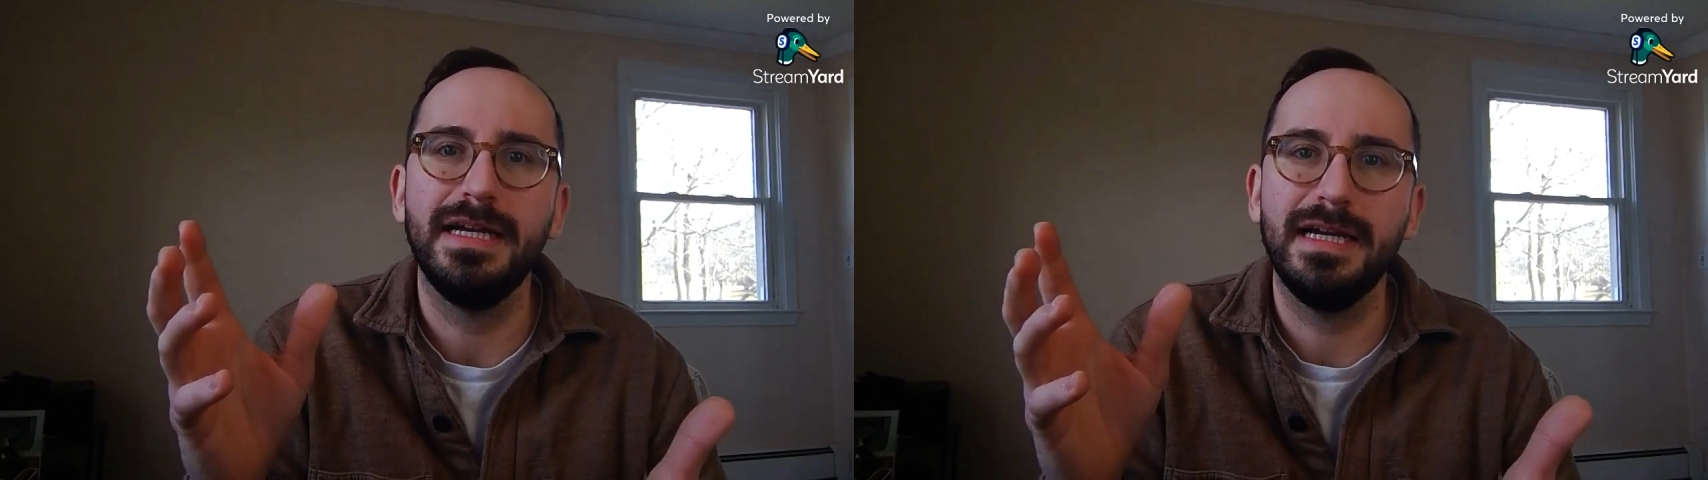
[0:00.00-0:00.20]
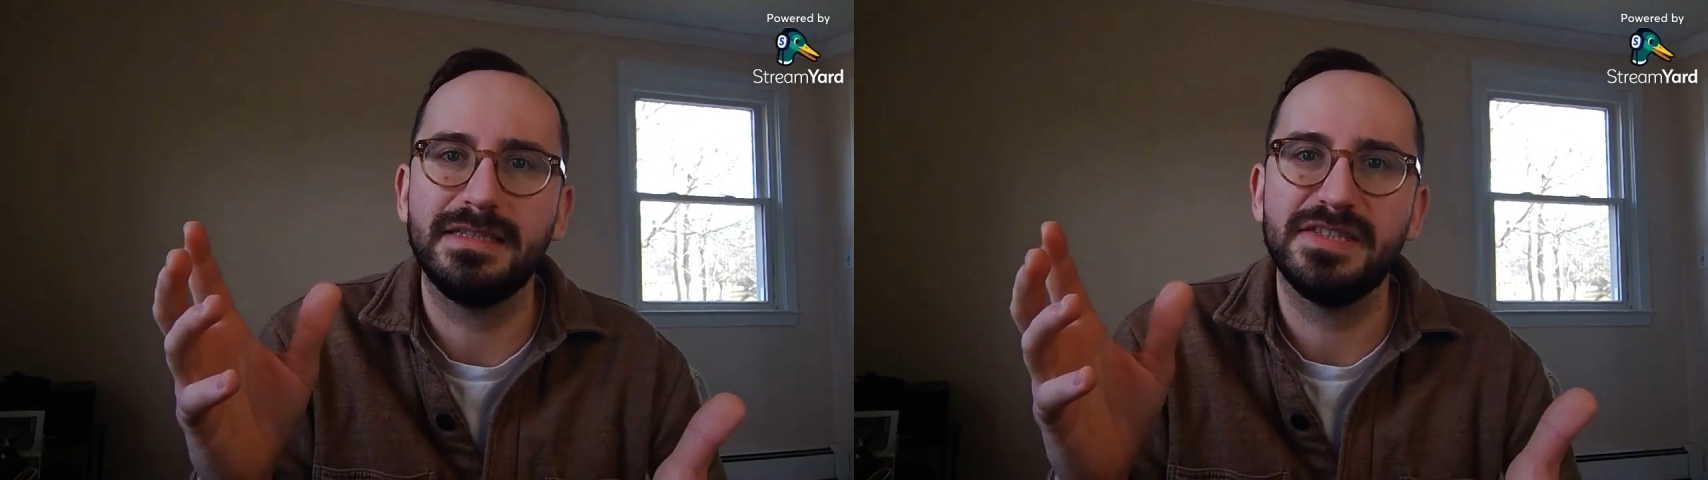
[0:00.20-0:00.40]

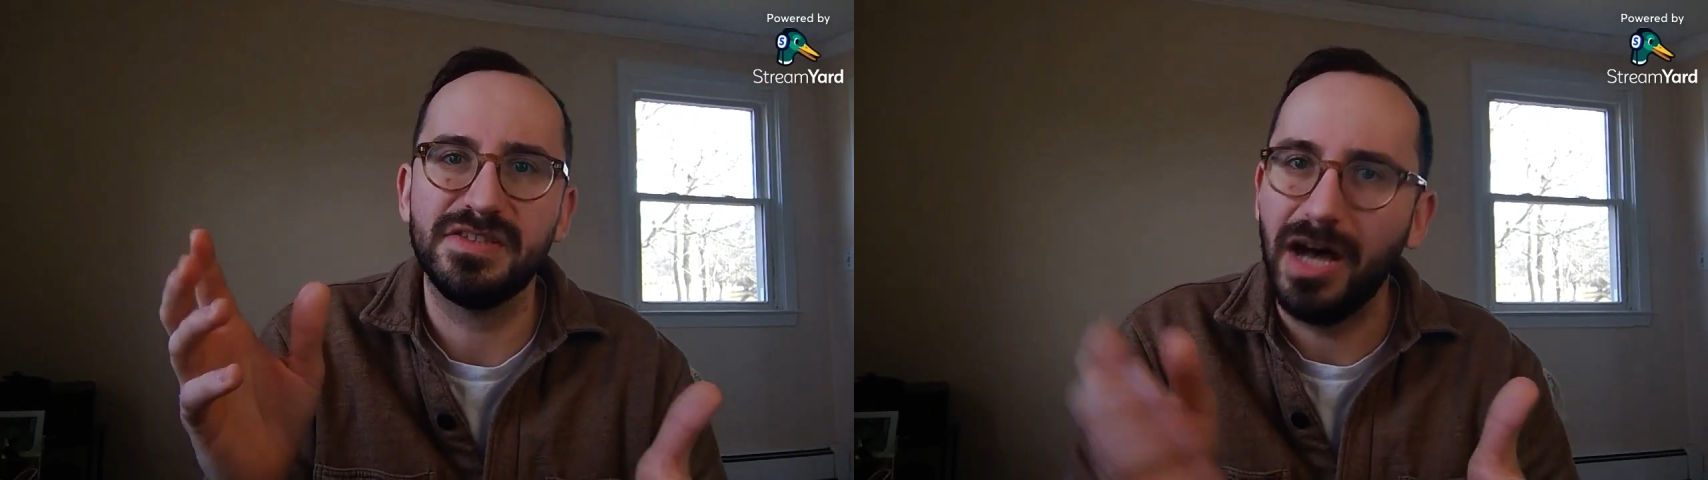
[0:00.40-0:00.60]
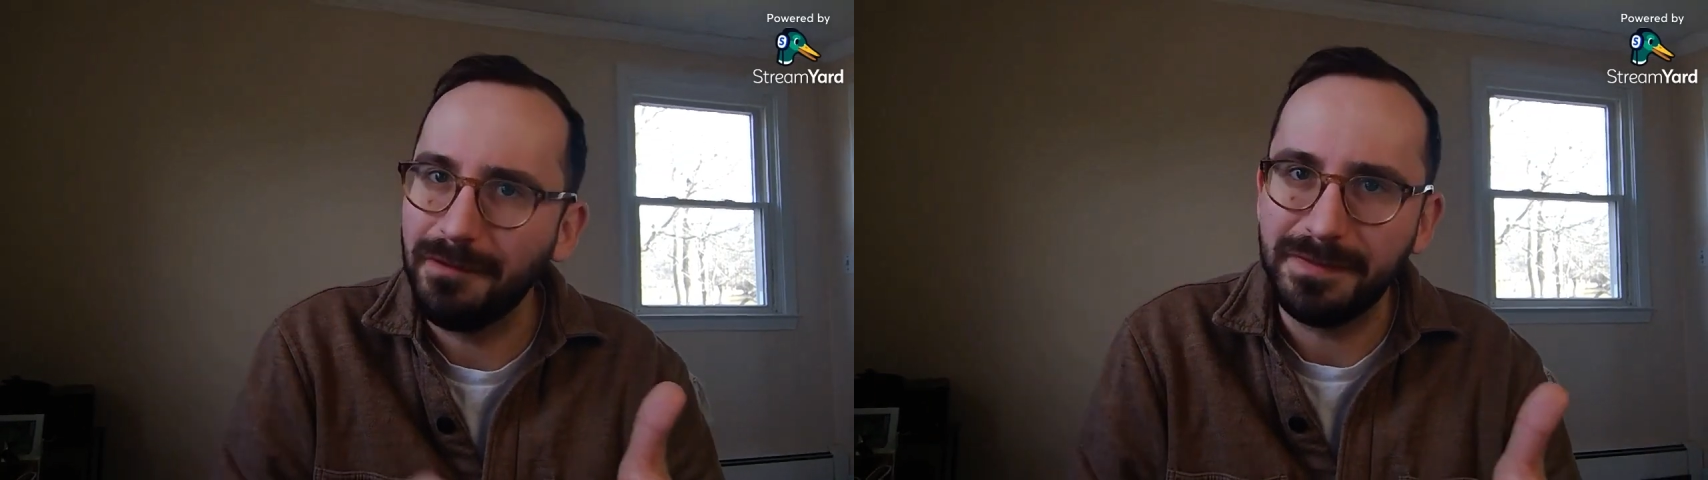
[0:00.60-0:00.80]
it
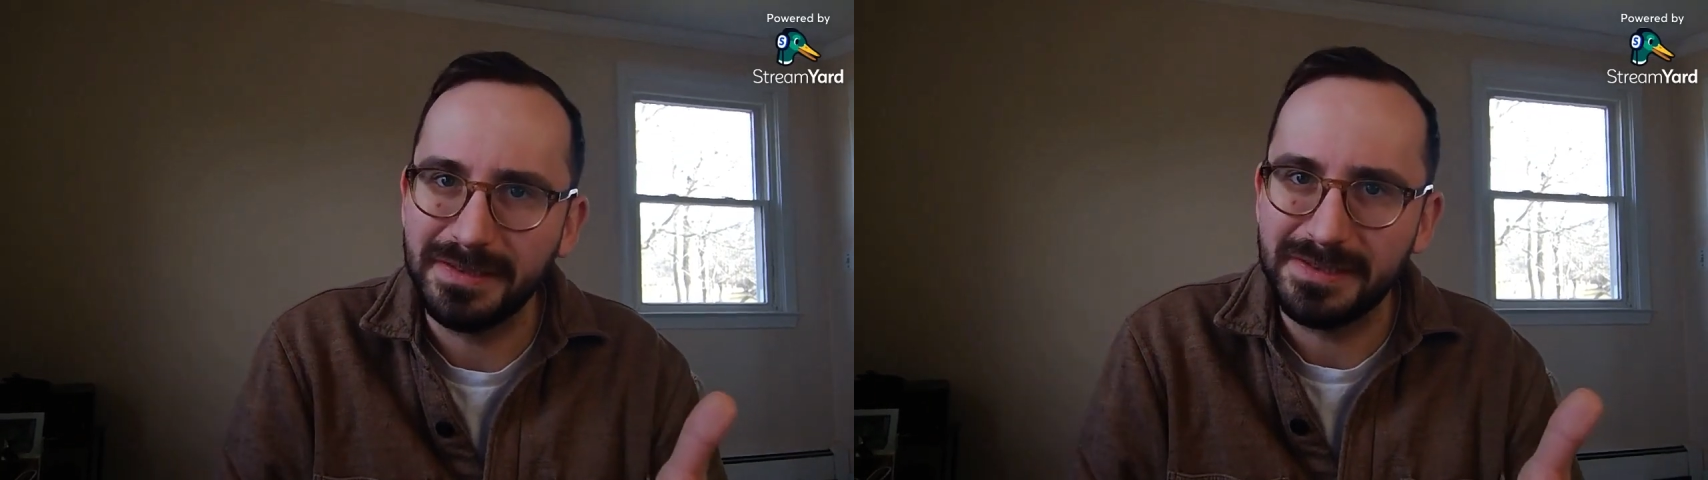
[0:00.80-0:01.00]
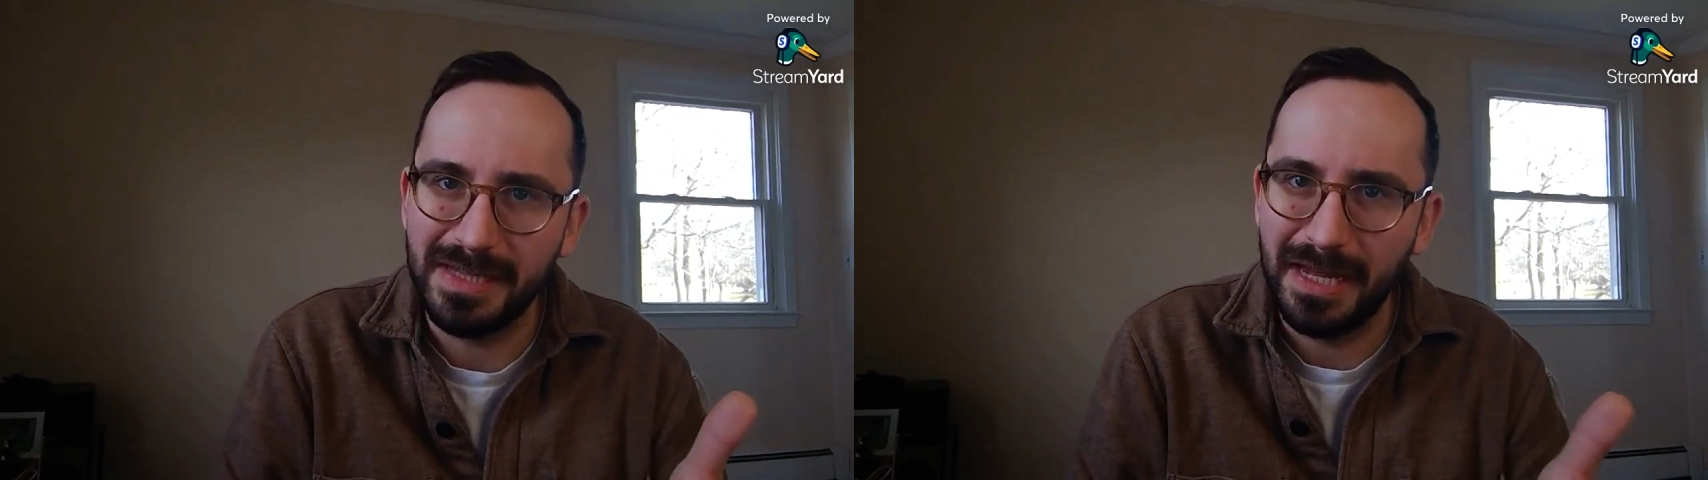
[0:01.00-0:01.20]

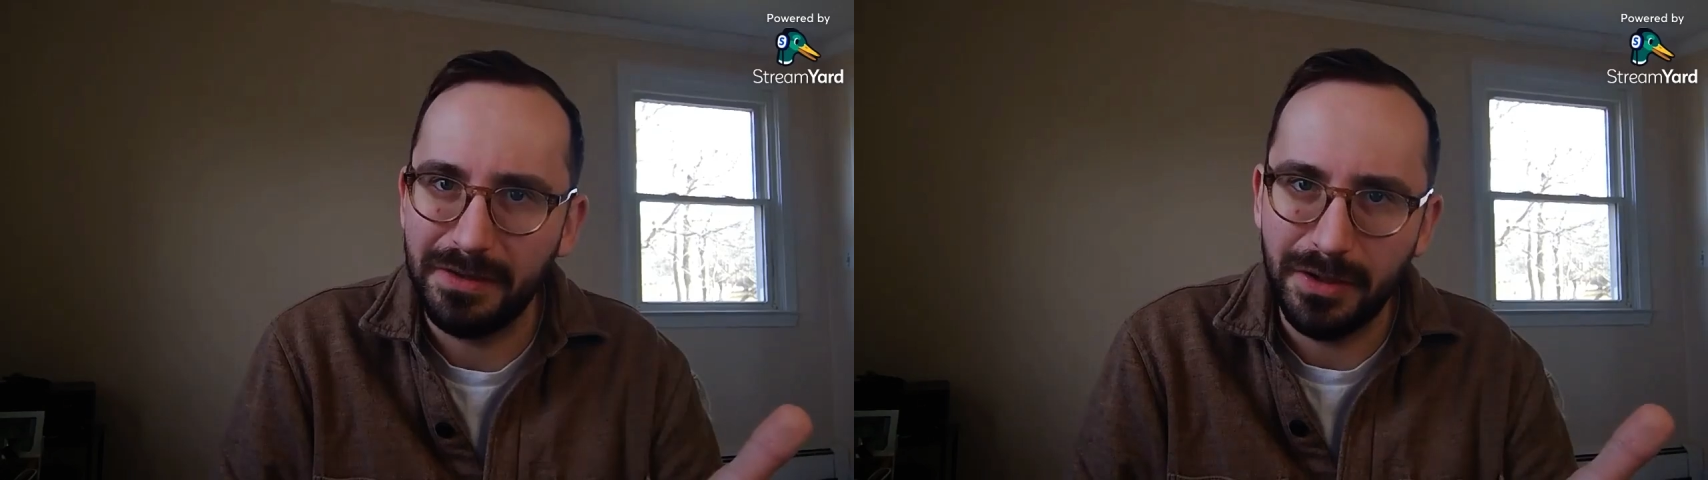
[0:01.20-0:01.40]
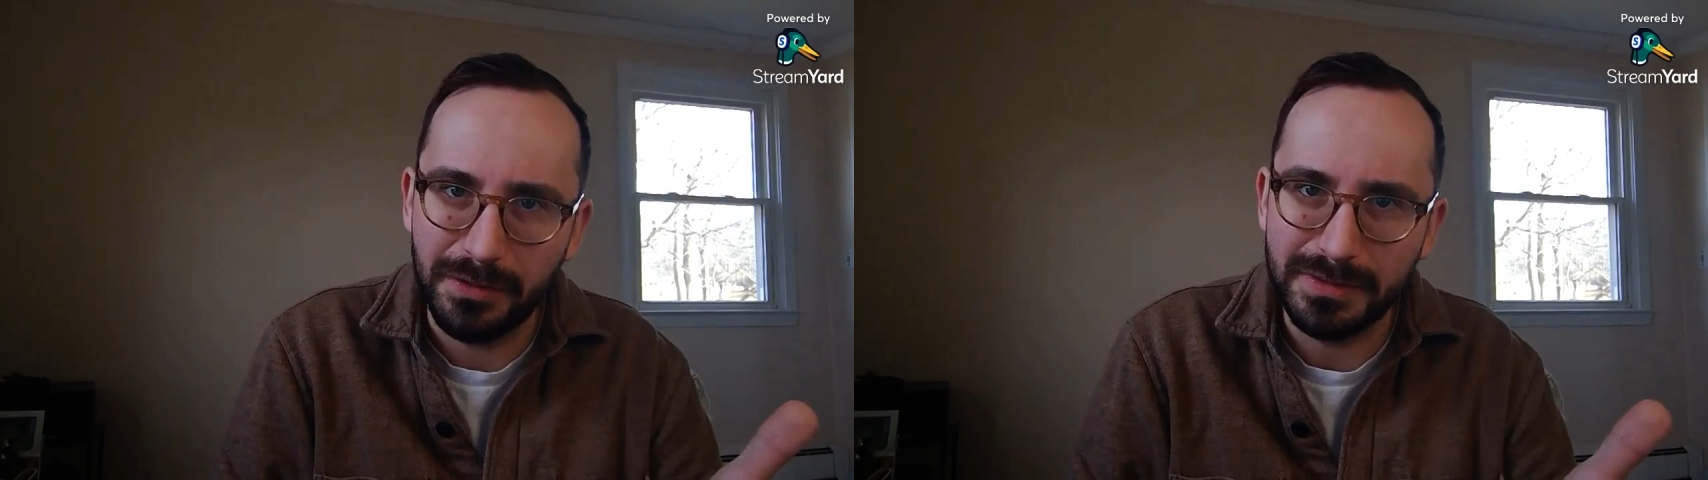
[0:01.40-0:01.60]
softens that
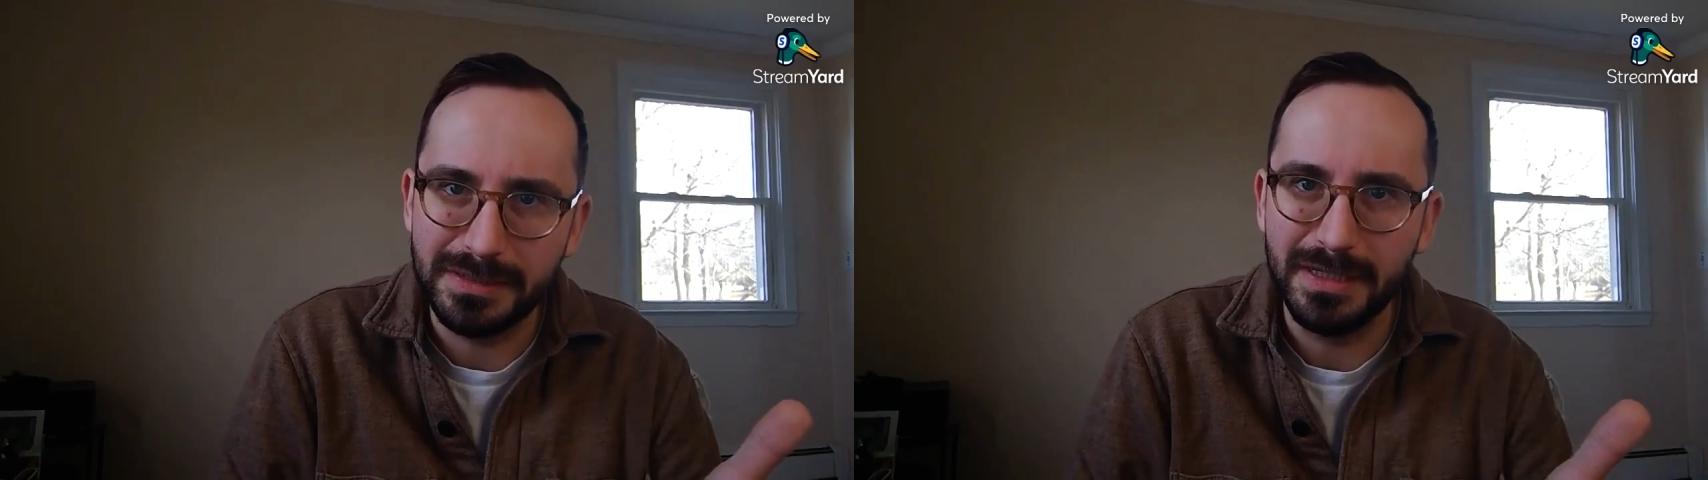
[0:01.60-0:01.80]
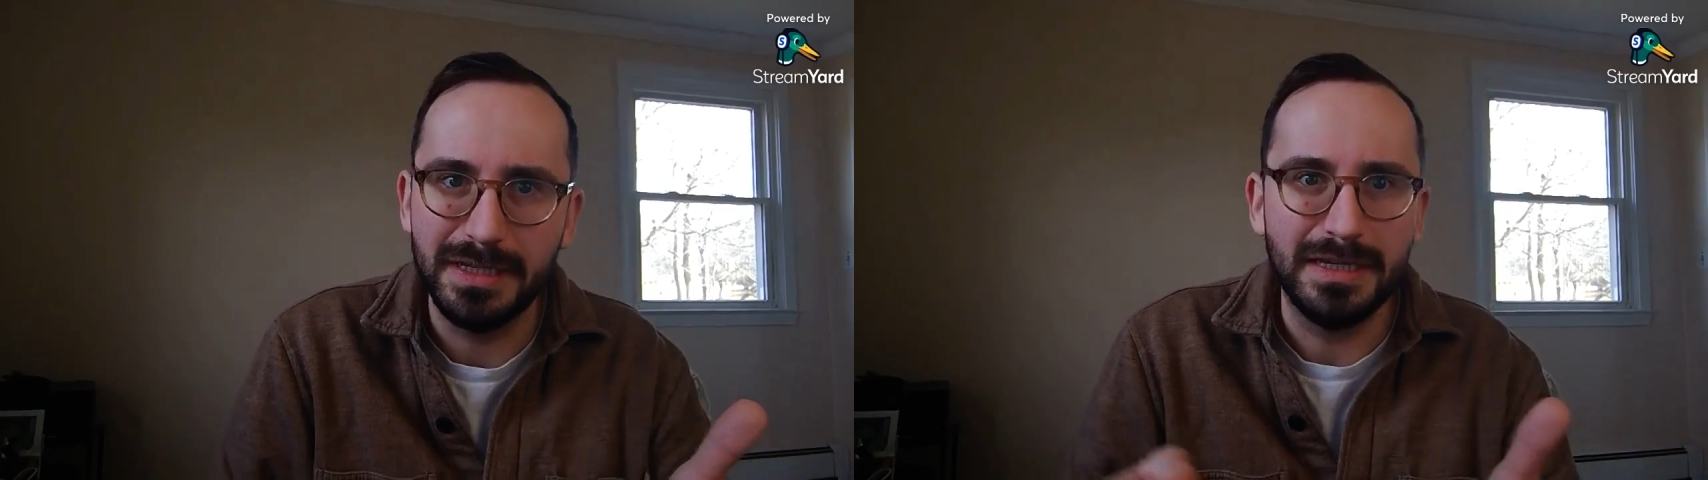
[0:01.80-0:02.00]
note.